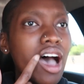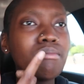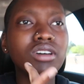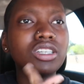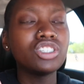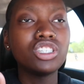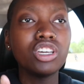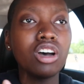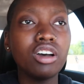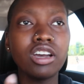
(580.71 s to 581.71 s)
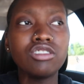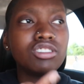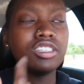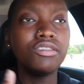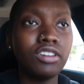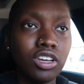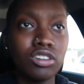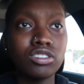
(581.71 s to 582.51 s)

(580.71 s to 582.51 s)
I'm going to just tell y'all, and y'all just see the video.